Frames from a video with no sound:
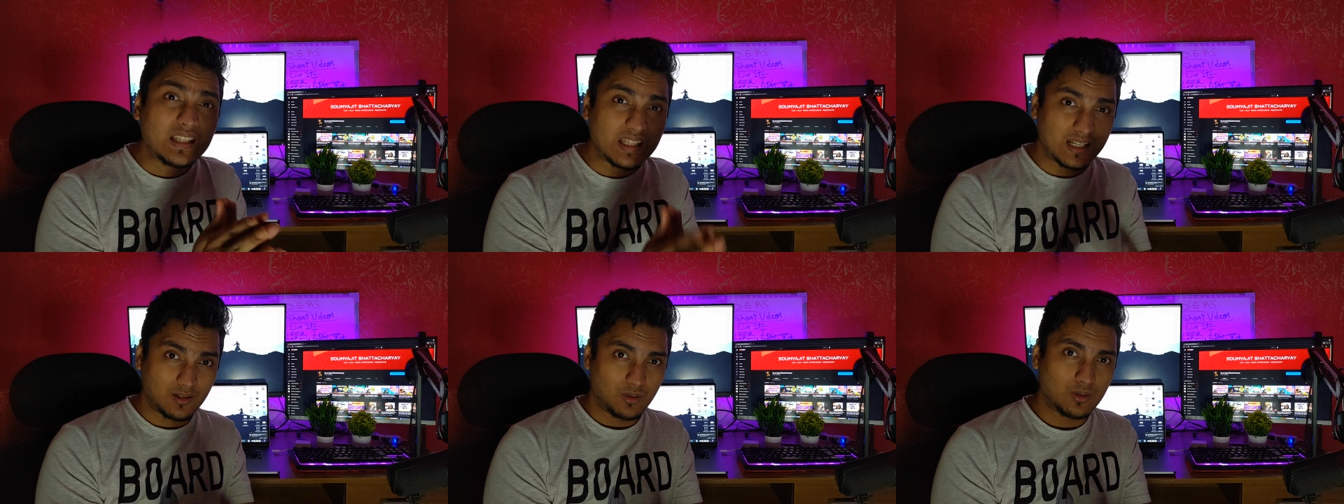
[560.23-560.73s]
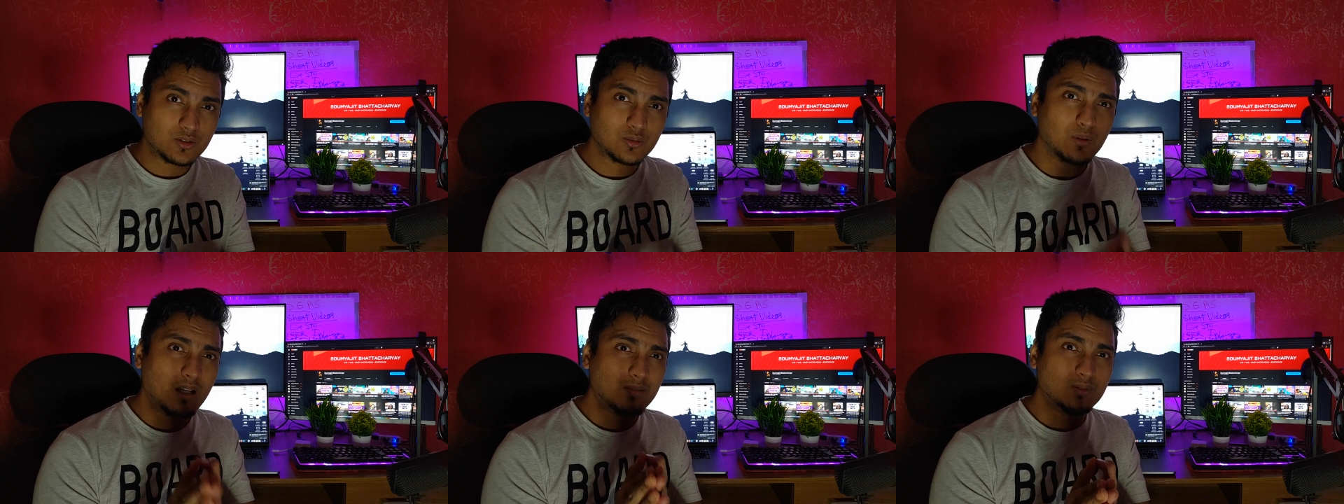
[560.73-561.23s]
then
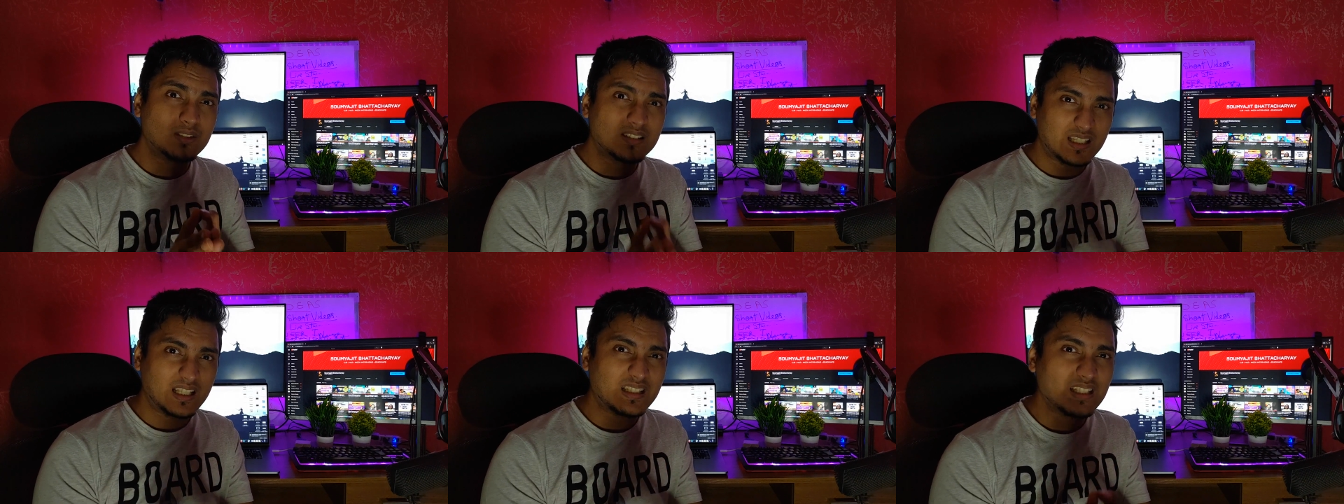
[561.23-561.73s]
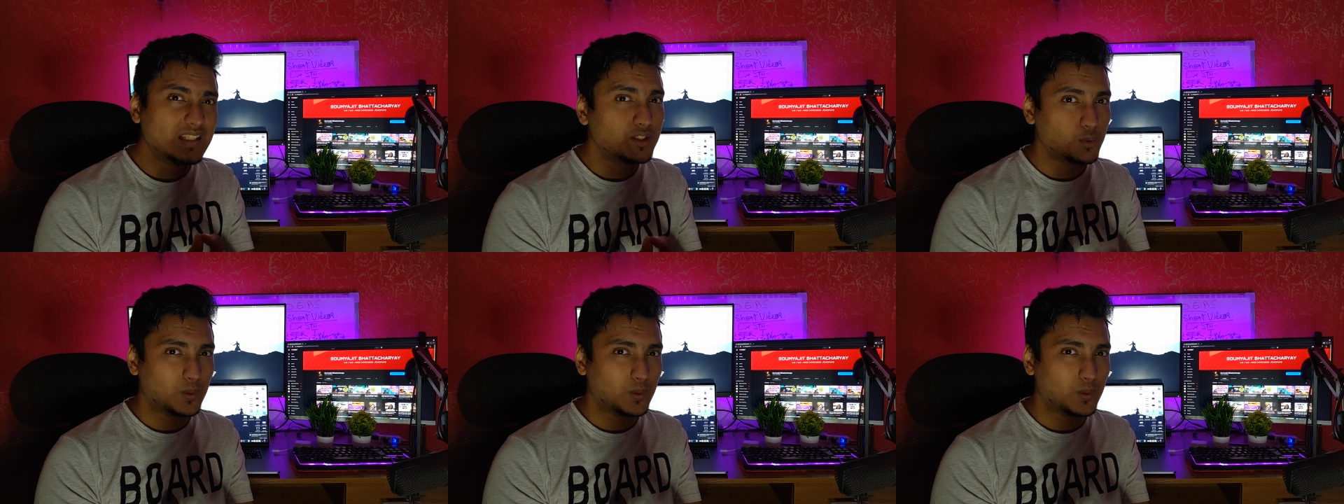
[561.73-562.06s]
also I would say think